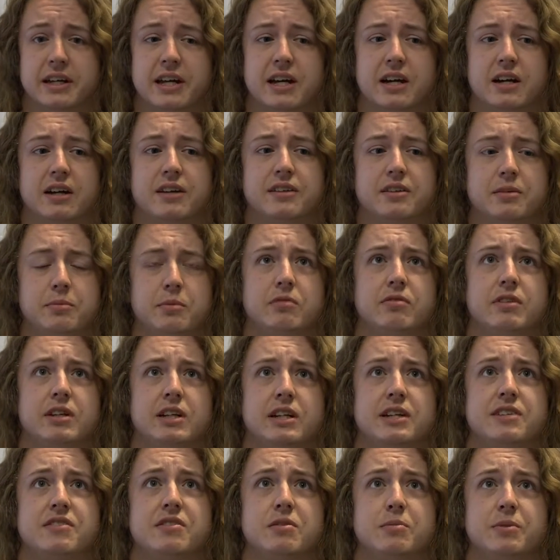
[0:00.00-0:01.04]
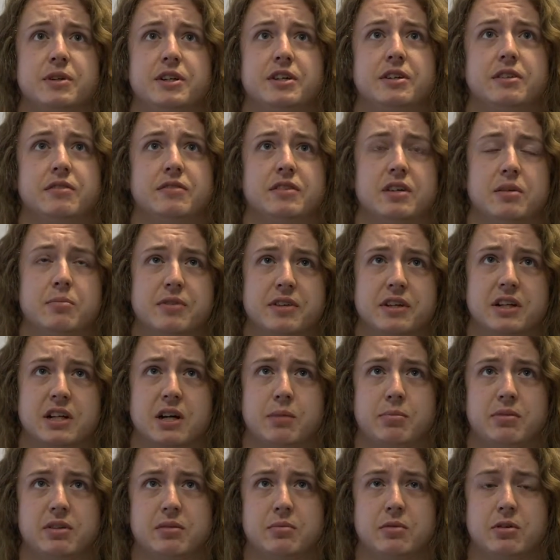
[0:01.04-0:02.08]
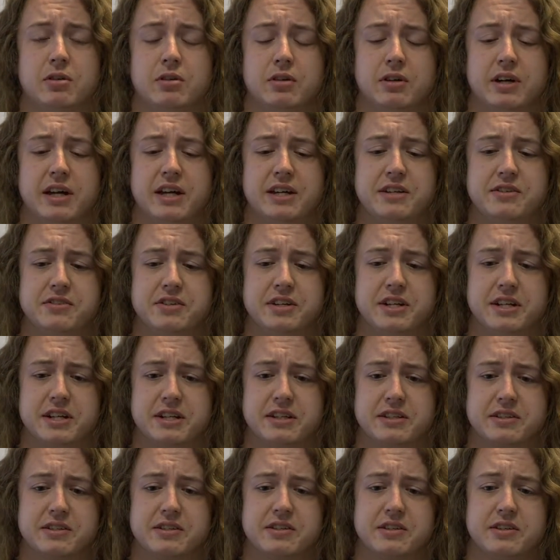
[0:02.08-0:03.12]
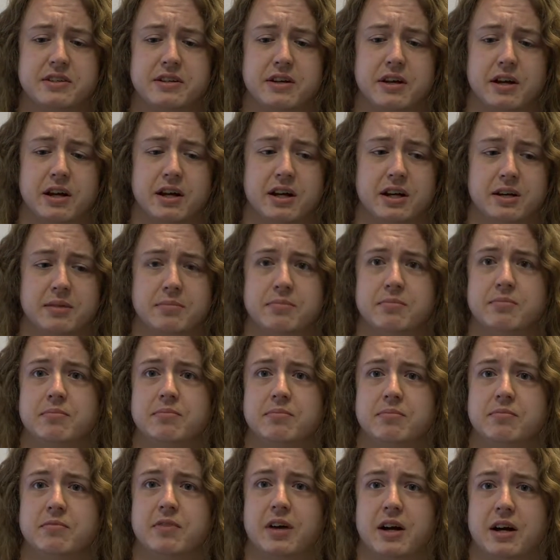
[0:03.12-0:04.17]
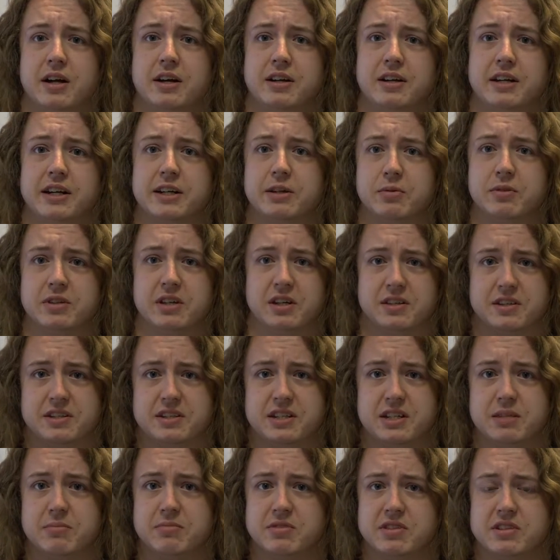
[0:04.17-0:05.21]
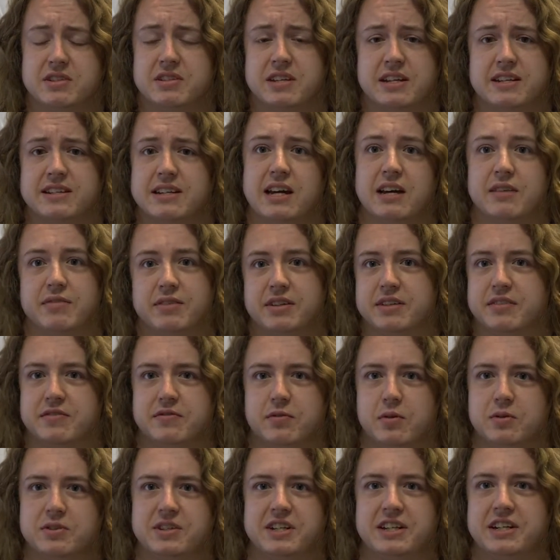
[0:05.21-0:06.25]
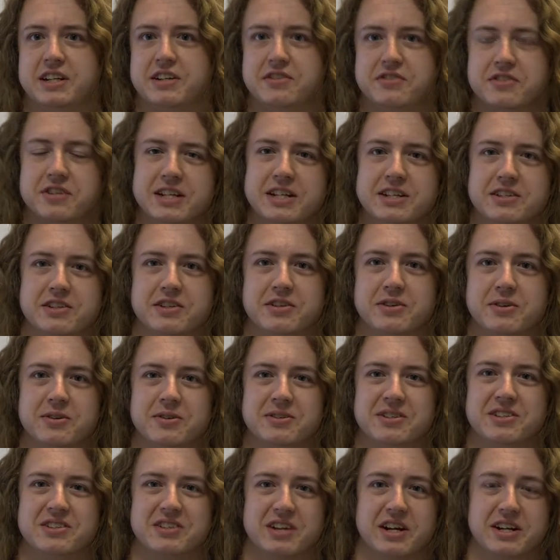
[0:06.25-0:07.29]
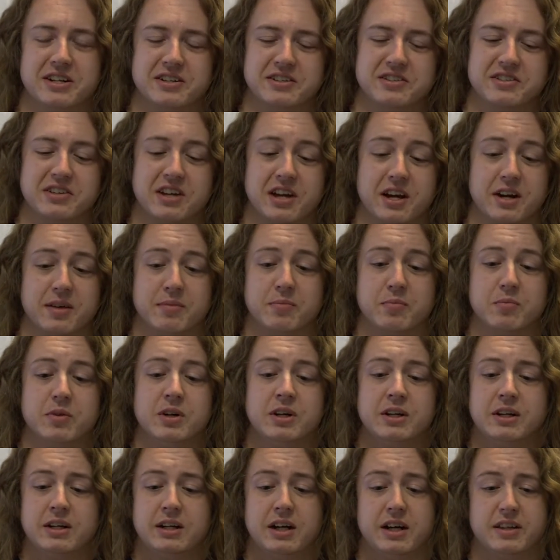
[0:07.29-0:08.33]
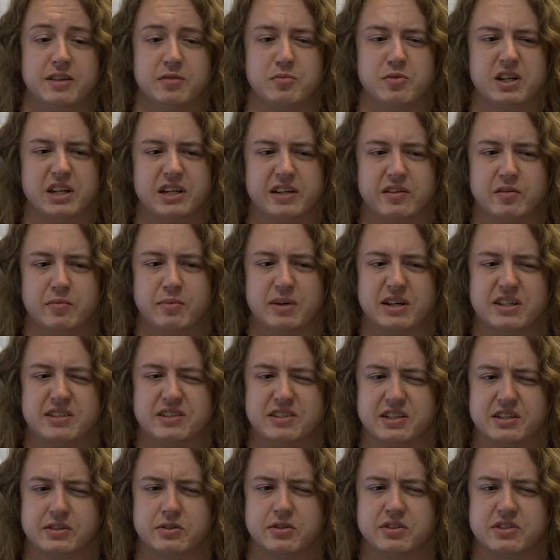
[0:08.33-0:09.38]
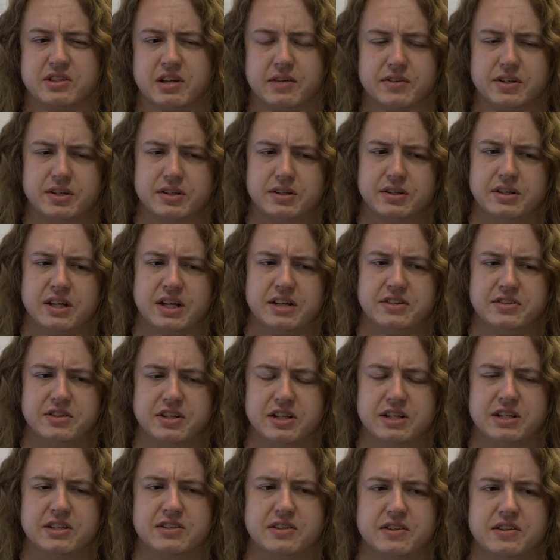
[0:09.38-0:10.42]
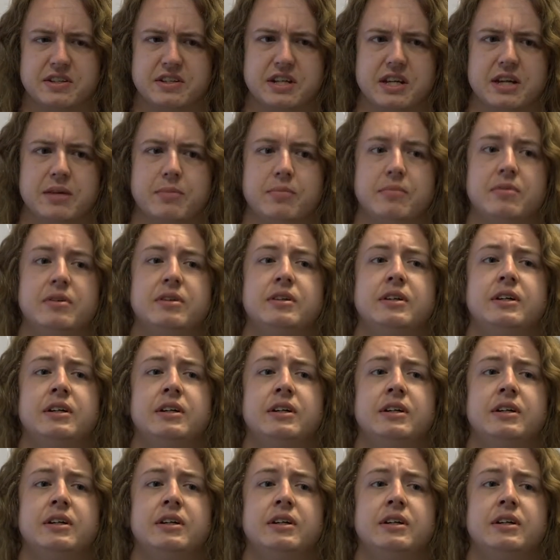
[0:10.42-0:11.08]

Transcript: Yeah, I think we realised that we could have done with a couple of more engineers, unlike all the other teams that tend to have like 14 engineers and no designers. Then we only have about 6 or 7 engineers on the team.